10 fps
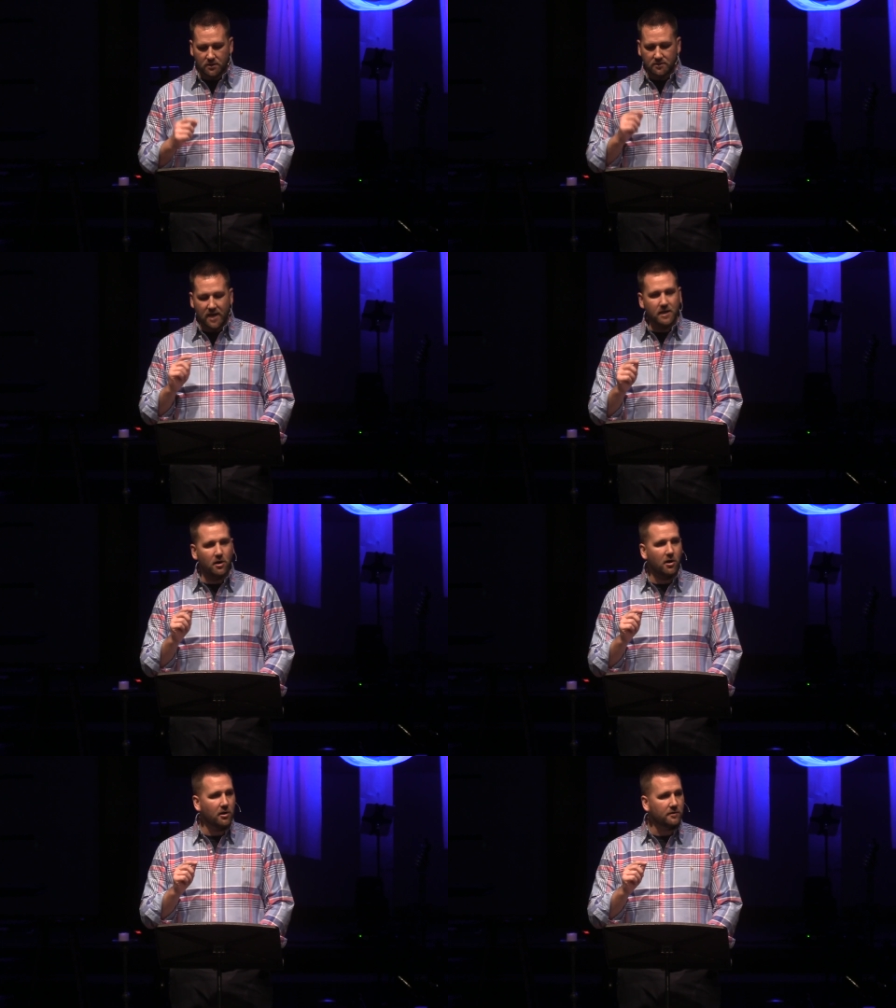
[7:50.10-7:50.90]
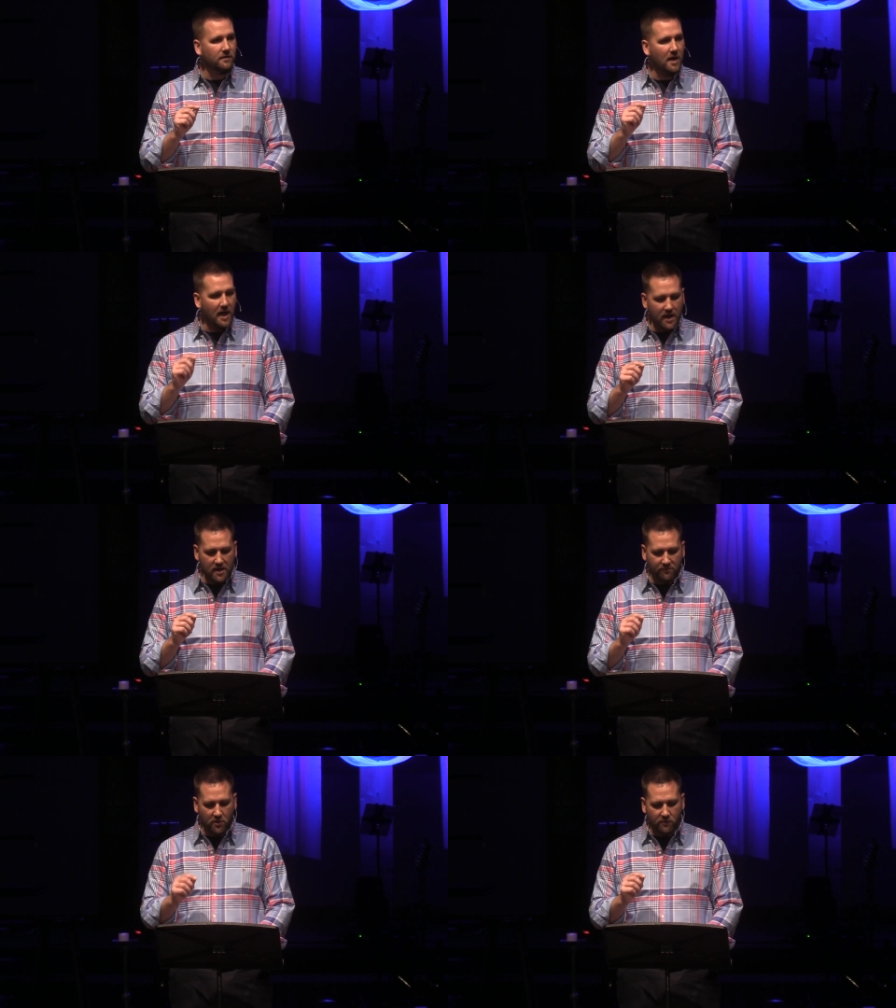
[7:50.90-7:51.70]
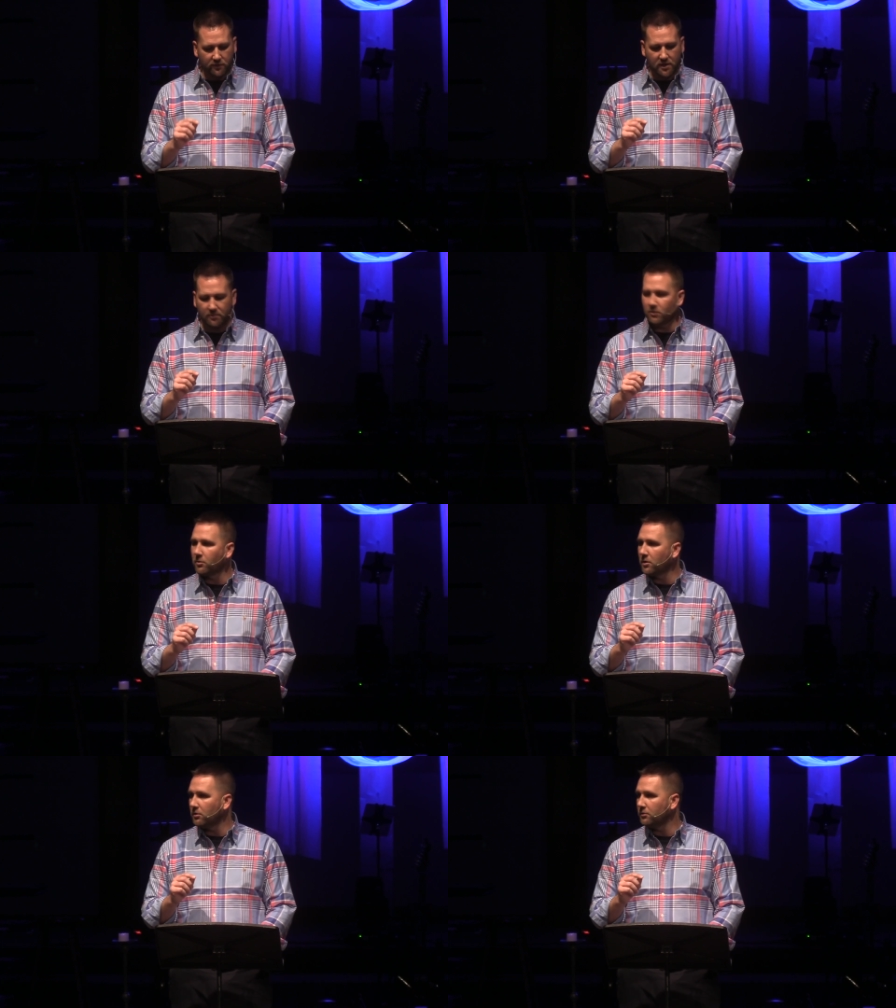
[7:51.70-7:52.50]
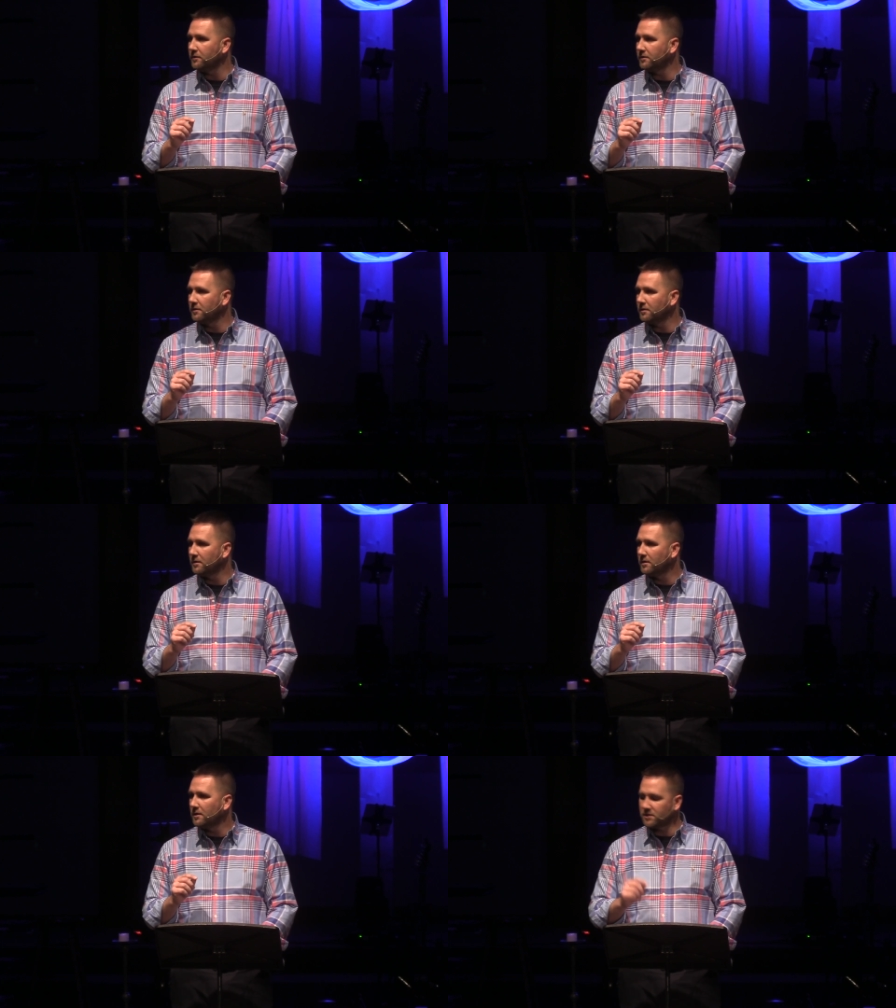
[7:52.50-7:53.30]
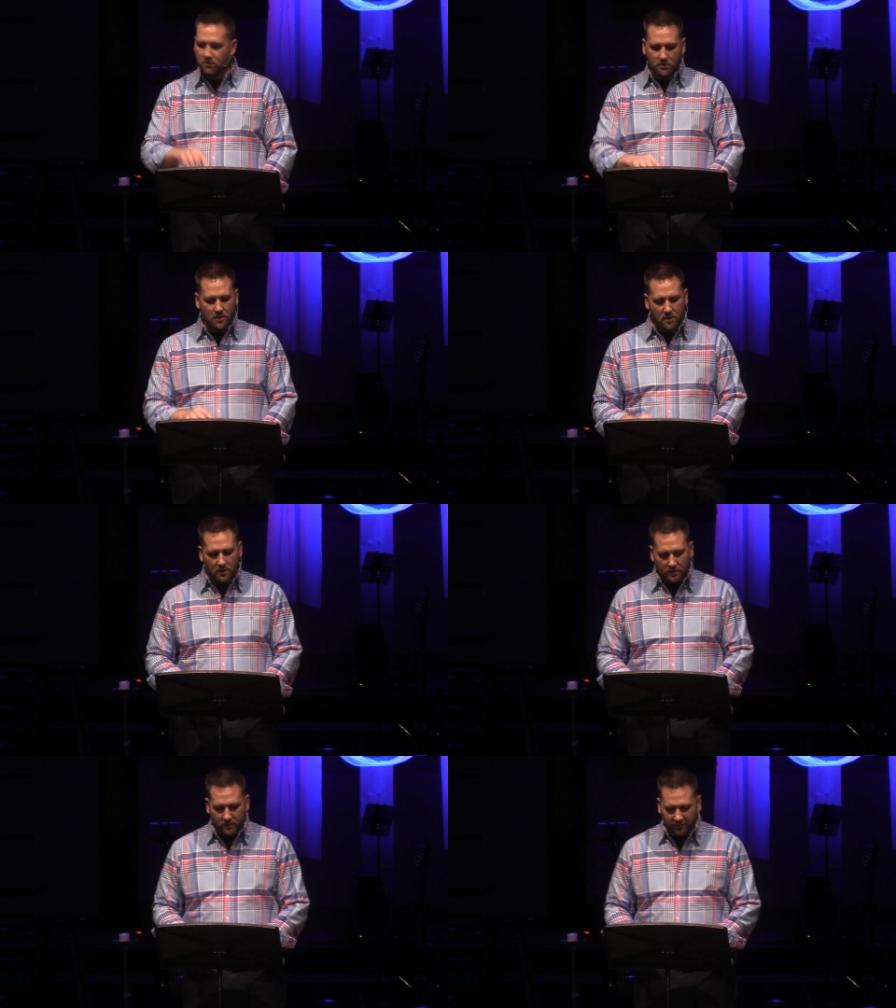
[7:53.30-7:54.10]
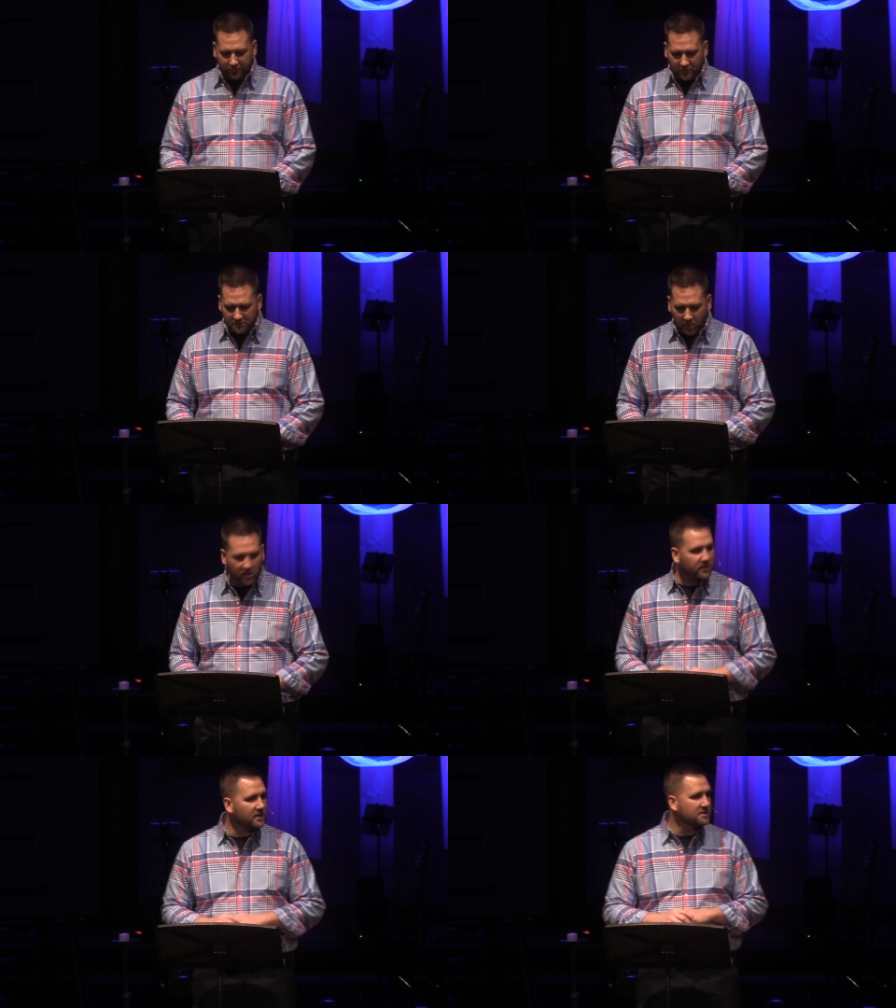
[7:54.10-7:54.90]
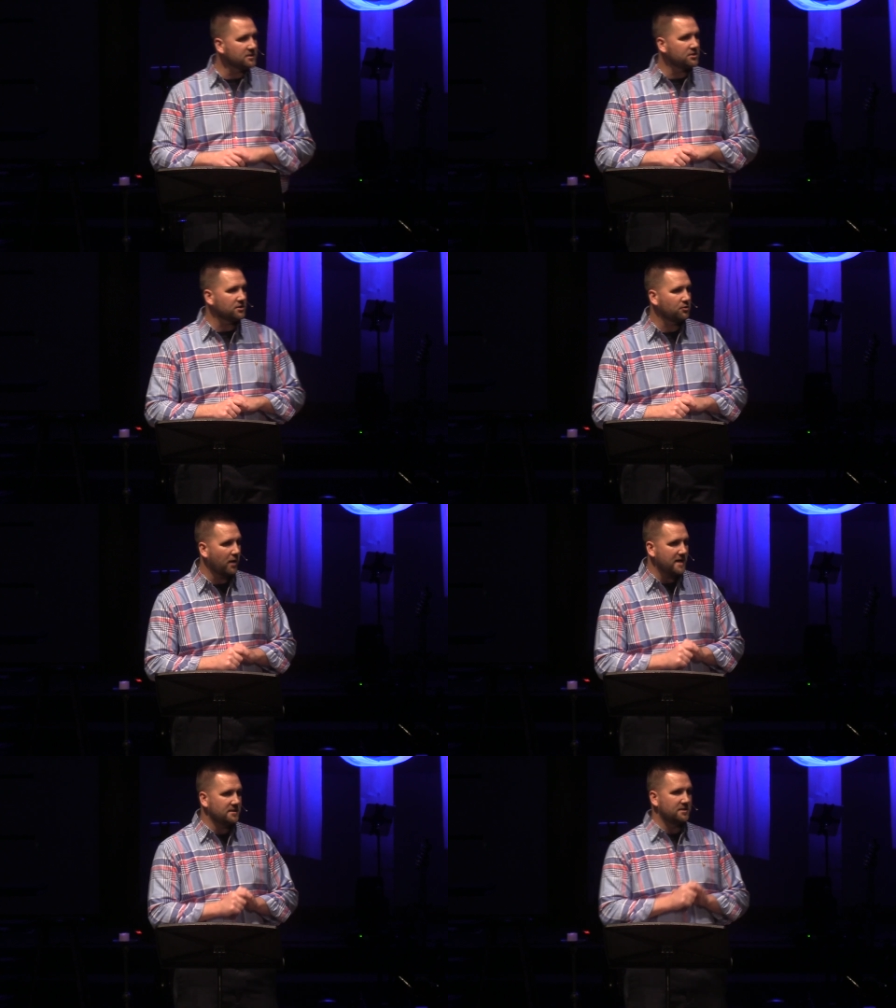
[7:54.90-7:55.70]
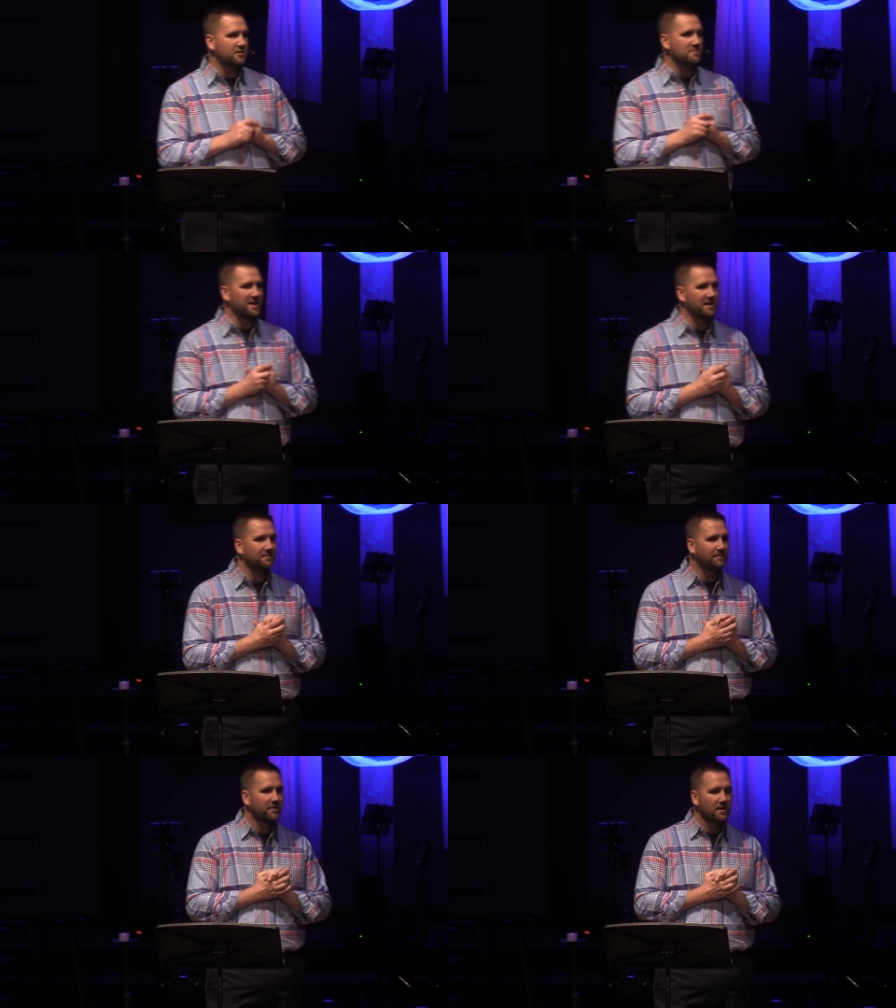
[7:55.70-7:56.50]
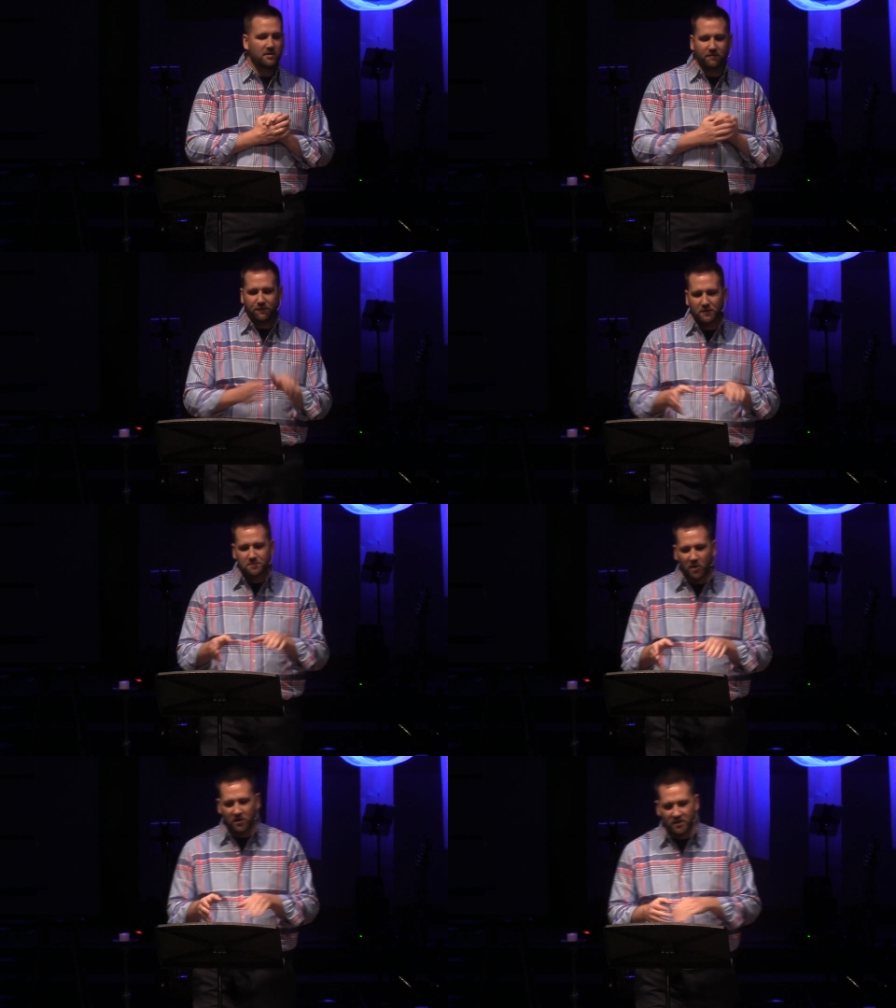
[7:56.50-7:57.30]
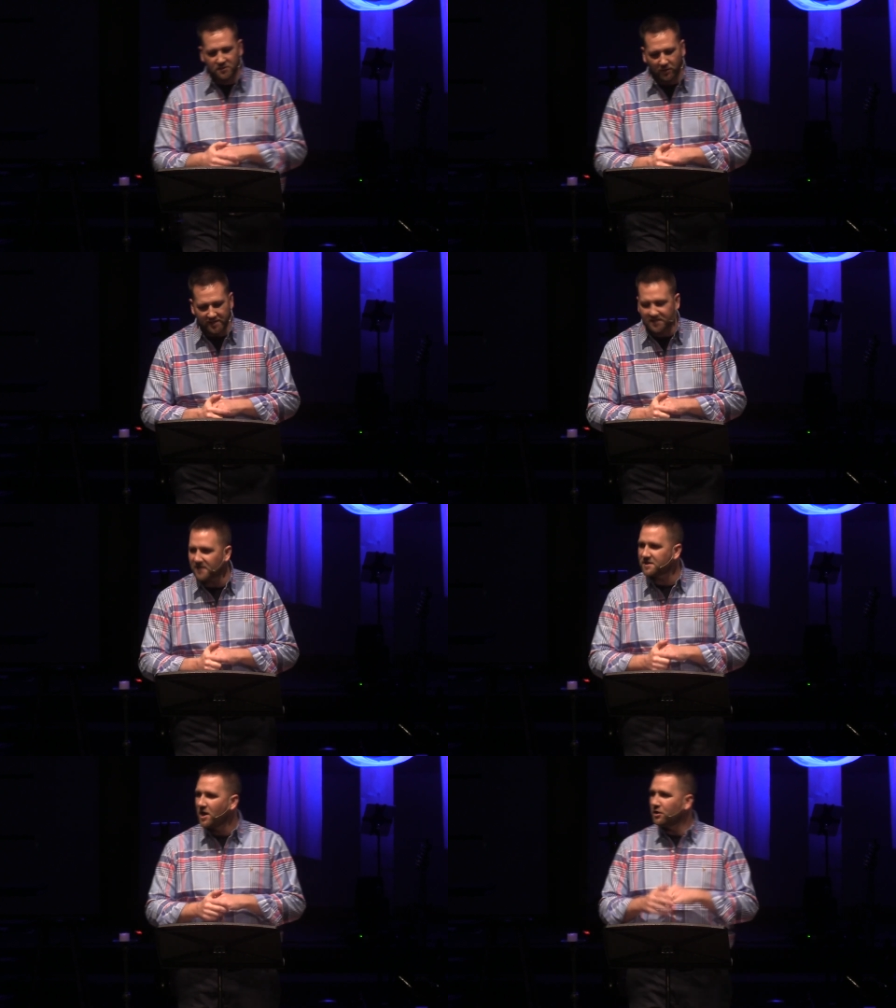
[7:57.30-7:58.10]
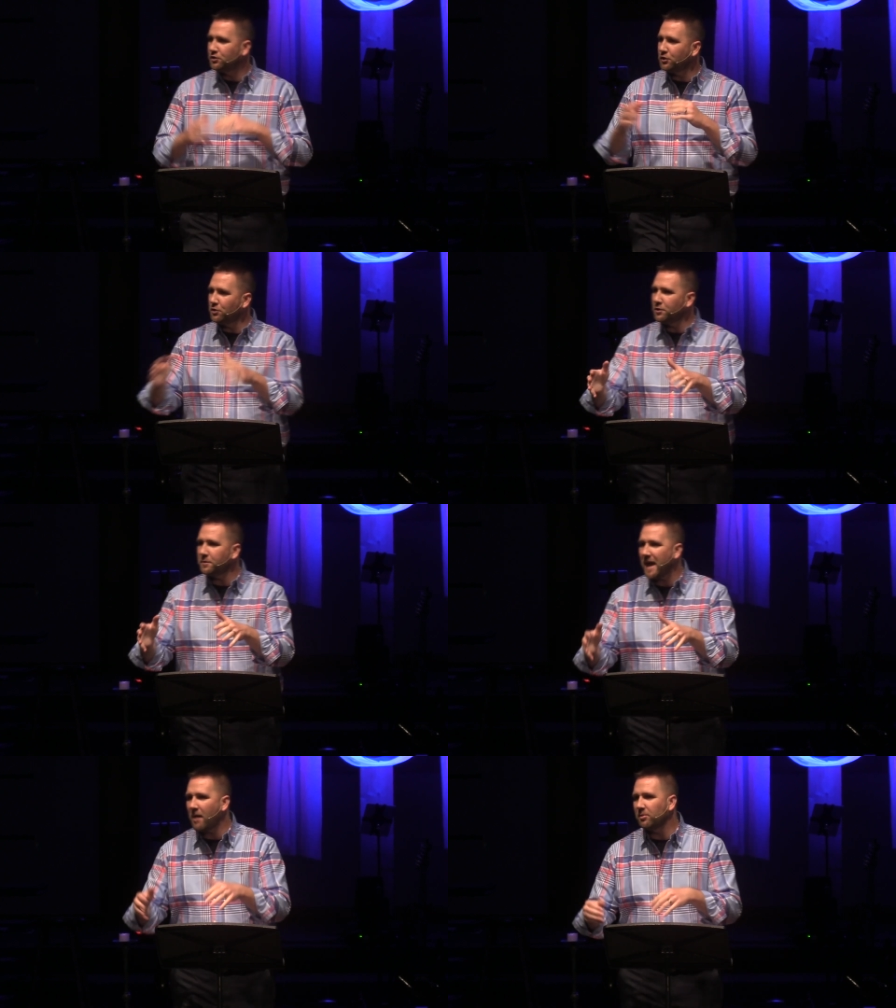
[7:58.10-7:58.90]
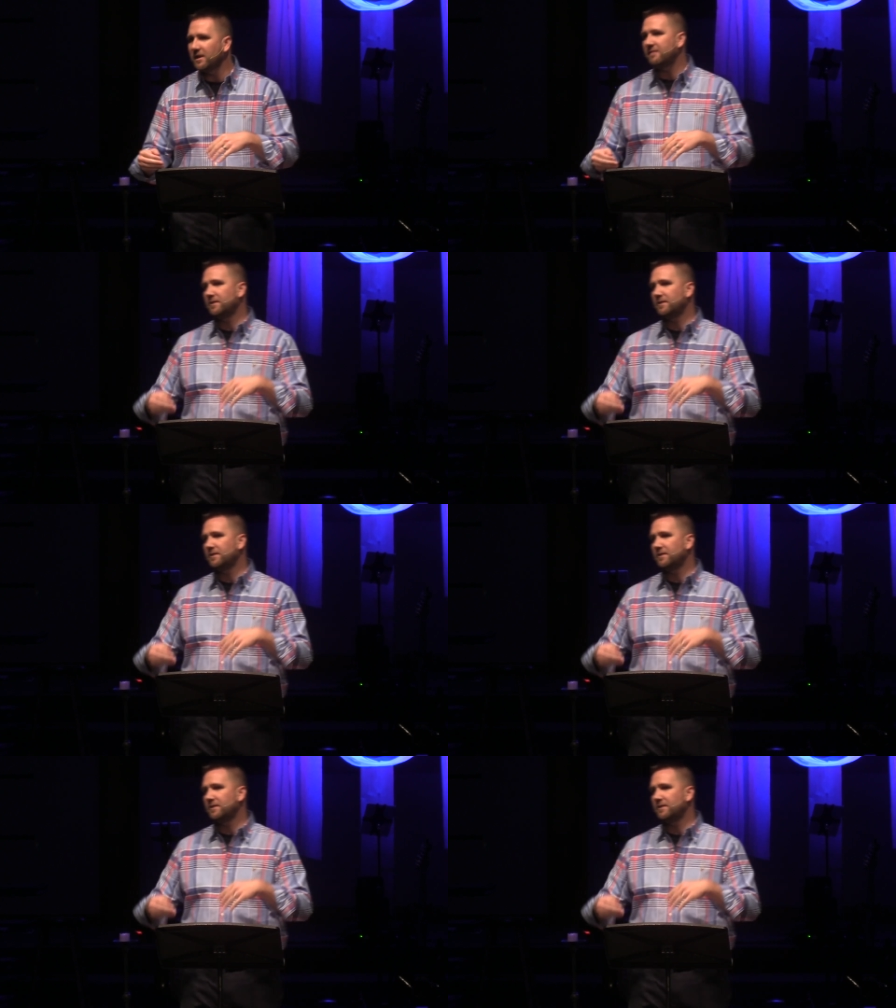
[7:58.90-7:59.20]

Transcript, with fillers: Take heart, I have overcome the world. So, the first part of this is just crazy to me. The first part of this, where he says, Do you now believe?